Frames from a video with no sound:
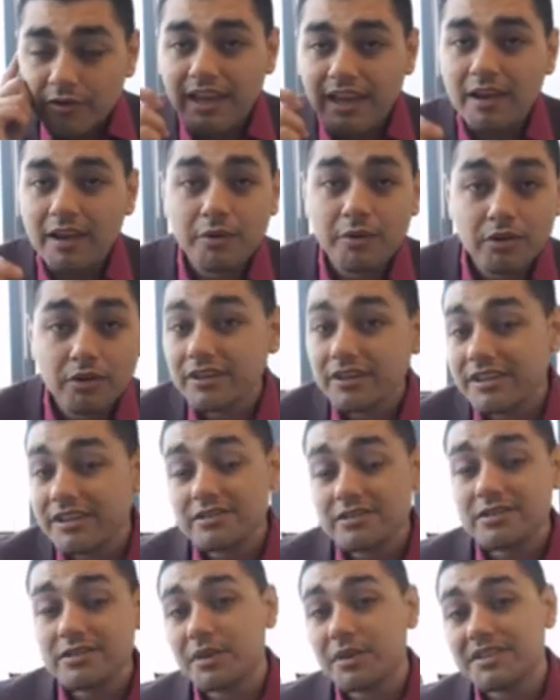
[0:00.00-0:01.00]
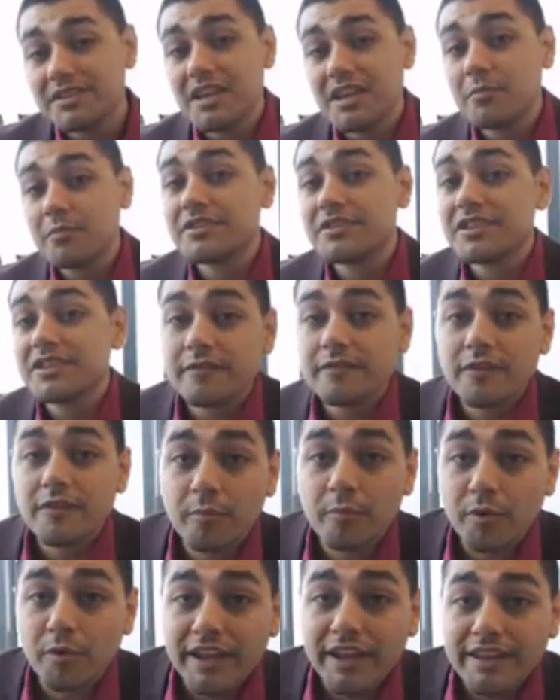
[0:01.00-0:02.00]
Okay, we're only using what 10% of our
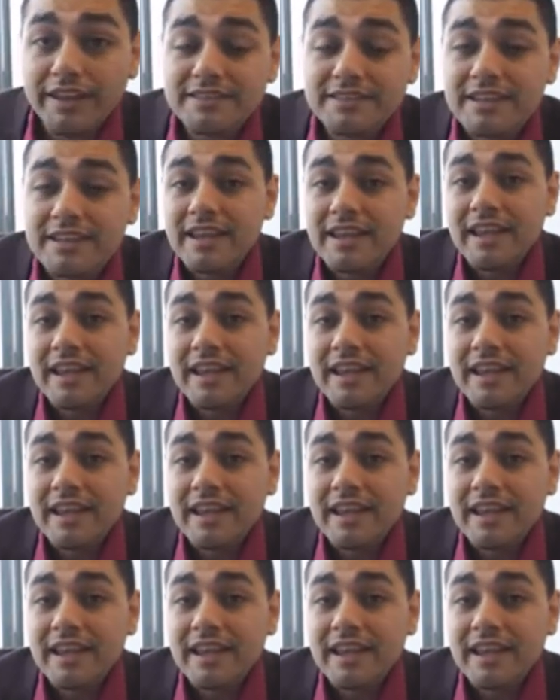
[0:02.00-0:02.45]
brains,